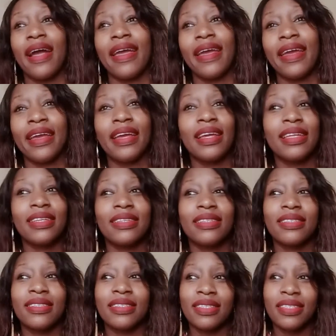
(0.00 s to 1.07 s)

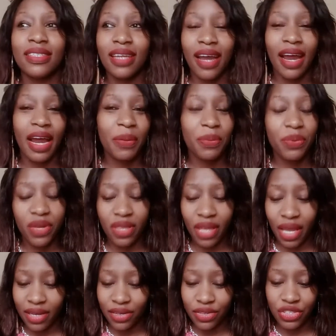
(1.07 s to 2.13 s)
and I pray
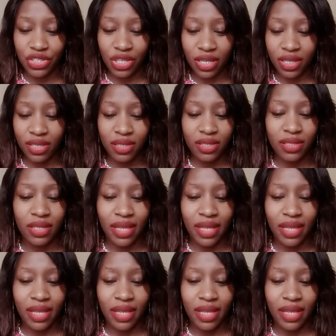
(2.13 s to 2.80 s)
that it shall